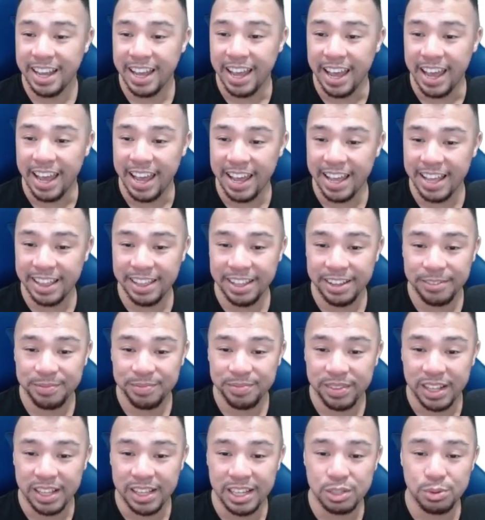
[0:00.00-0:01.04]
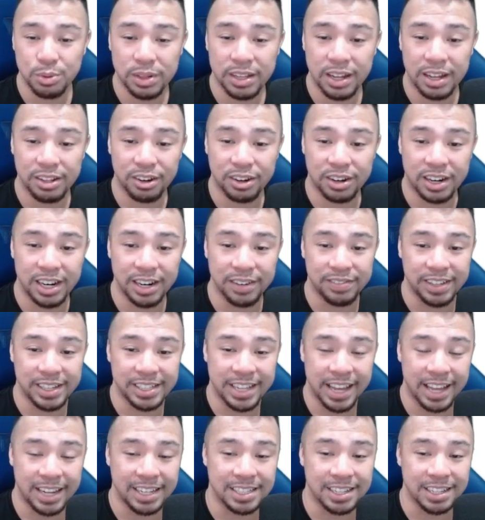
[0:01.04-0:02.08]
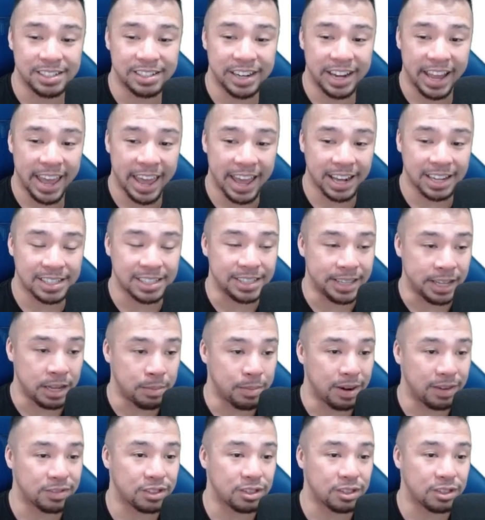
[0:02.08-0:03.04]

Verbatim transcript: And this will not occur if this head is under Hex debuff.